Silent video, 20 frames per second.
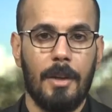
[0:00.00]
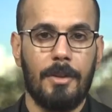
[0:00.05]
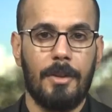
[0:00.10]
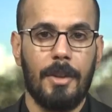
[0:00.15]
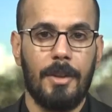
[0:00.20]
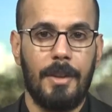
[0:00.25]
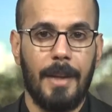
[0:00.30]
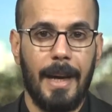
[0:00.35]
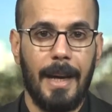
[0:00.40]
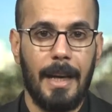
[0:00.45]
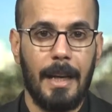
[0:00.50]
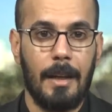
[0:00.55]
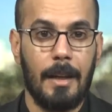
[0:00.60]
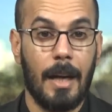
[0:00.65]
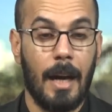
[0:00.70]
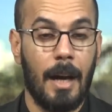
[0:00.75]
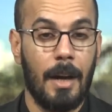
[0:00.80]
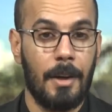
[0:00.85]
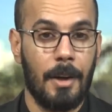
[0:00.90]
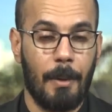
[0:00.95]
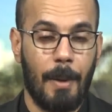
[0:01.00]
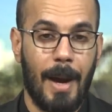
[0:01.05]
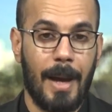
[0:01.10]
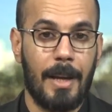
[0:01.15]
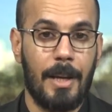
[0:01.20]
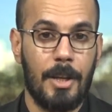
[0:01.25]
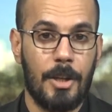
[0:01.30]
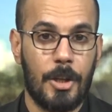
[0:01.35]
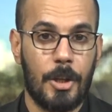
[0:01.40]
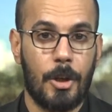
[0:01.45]
Today, an
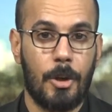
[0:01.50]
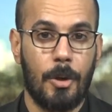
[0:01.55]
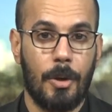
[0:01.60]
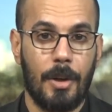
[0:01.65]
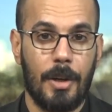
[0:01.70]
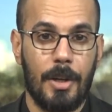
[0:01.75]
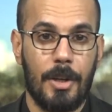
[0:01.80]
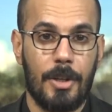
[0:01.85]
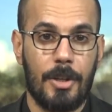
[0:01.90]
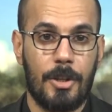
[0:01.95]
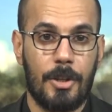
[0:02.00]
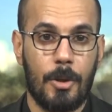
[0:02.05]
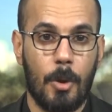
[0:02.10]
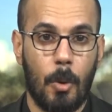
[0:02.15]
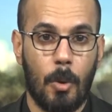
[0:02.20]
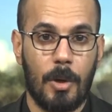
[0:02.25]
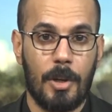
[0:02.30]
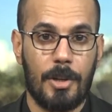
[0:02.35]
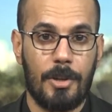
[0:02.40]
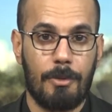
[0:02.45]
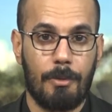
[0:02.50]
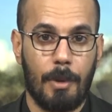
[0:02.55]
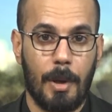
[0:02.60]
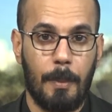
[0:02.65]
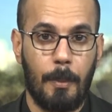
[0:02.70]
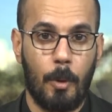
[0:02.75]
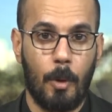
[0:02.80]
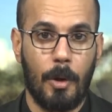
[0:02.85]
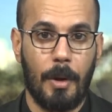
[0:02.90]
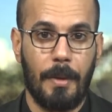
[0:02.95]
Iraqi security source
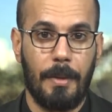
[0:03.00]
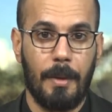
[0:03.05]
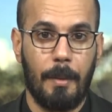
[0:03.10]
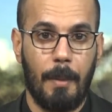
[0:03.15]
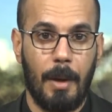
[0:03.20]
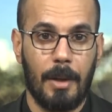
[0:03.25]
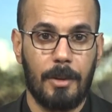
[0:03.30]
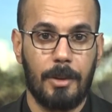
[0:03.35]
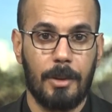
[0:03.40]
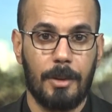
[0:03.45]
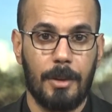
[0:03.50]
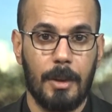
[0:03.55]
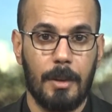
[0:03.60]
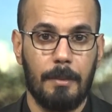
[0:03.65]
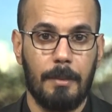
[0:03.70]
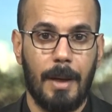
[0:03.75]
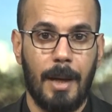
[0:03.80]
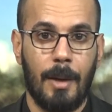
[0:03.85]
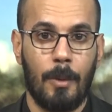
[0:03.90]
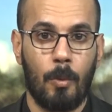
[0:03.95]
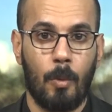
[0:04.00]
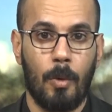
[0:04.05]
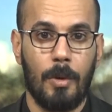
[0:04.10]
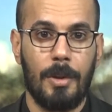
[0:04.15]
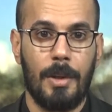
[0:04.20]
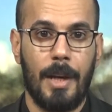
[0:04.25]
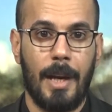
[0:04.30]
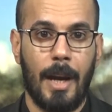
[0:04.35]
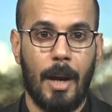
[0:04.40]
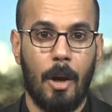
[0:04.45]
reported the martyrdom and
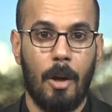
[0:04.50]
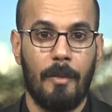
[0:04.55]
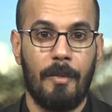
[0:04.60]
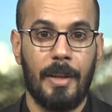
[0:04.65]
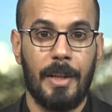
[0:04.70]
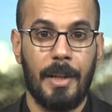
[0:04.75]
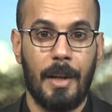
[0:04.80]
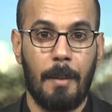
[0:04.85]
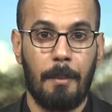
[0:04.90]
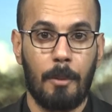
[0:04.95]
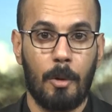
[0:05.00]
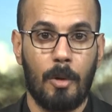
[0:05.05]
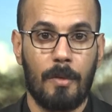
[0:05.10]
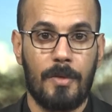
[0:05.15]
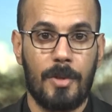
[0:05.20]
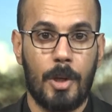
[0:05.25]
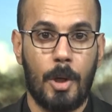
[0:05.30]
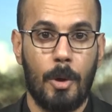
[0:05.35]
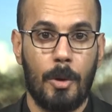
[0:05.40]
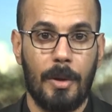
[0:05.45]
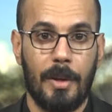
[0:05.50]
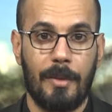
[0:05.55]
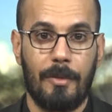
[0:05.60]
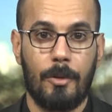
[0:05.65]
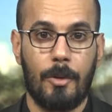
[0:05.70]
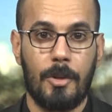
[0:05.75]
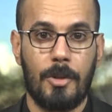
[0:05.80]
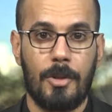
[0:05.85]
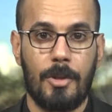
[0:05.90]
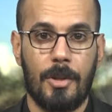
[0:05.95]
wounding of a number of security
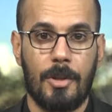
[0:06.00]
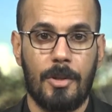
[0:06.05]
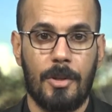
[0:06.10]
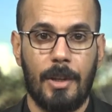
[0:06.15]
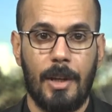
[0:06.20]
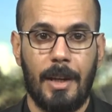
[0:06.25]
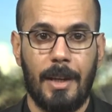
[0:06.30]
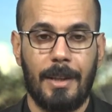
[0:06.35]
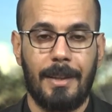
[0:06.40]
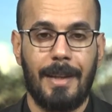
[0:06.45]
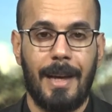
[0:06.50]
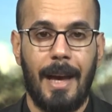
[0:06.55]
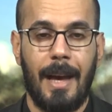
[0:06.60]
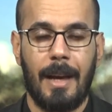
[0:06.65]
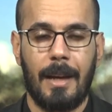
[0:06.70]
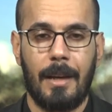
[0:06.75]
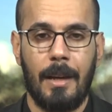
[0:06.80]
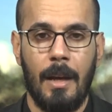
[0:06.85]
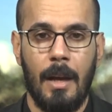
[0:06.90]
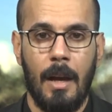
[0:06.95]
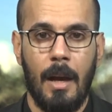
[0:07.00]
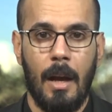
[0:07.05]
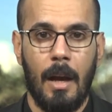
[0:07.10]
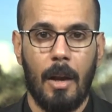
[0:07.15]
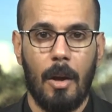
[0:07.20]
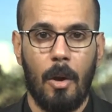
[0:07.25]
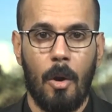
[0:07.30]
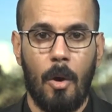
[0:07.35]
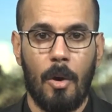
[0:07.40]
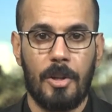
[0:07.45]
forces in an attack
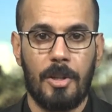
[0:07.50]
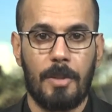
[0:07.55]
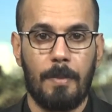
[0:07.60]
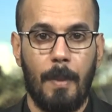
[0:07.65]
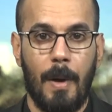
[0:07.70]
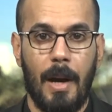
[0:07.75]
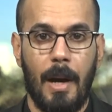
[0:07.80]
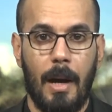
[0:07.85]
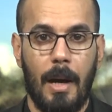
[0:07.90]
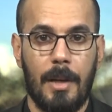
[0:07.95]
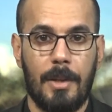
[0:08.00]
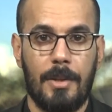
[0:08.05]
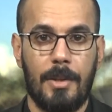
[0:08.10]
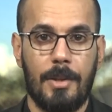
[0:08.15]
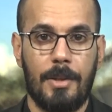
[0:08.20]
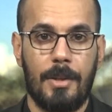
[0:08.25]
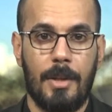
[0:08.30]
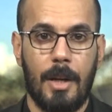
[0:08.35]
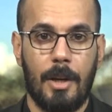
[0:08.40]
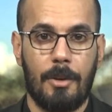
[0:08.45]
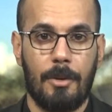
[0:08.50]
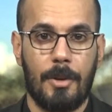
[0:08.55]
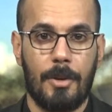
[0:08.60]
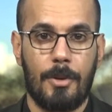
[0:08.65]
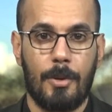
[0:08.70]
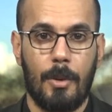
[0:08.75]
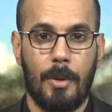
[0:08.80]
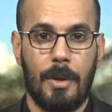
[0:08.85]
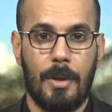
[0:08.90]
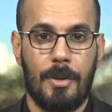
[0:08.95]
launched by ISIS
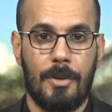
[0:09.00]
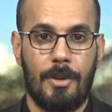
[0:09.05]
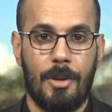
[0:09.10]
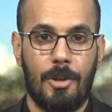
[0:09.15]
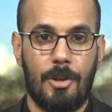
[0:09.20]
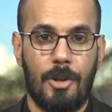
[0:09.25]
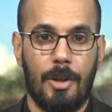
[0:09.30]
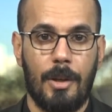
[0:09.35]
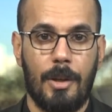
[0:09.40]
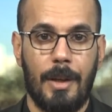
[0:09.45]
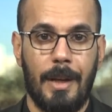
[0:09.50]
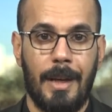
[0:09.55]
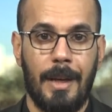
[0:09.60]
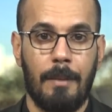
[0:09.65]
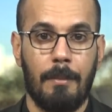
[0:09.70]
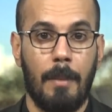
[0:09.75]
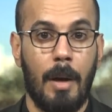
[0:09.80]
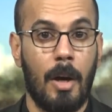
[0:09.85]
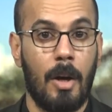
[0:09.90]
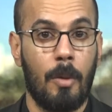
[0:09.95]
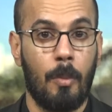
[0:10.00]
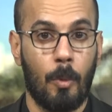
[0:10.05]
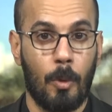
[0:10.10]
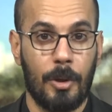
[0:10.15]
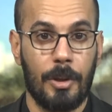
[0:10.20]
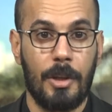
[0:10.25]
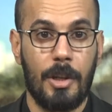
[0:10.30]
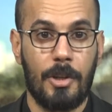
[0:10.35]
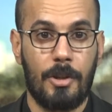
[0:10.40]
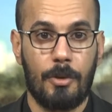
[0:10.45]
terrorist organization in
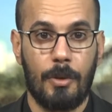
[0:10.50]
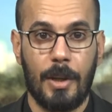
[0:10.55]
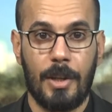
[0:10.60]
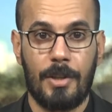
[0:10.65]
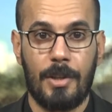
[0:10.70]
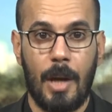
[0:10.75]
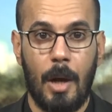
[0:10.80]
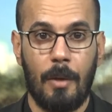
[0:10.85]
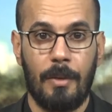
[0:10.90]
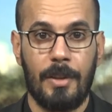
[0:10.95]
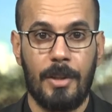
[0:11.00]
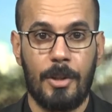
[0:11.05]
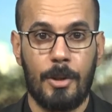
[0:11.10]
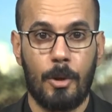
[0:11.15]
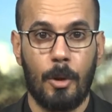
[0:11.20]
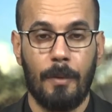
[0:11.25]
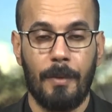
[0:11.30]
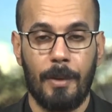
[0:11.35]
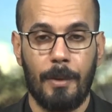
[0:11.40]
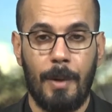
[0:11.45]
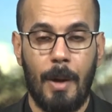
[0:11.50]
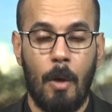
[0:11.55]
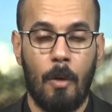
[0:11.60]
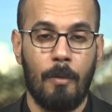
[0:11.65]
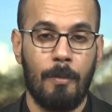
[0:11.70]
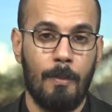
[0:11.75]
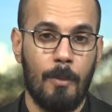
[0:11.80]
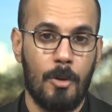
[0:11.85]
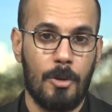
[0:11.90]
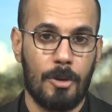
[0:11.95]
Makhmour district southeast
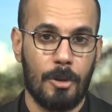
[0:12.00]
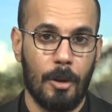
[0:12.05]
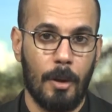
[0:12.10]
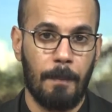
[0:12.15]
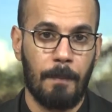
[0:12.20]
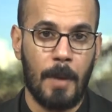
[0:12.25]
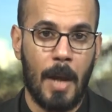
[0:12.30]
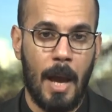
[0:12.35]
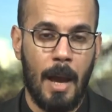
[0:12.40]
of Mosul.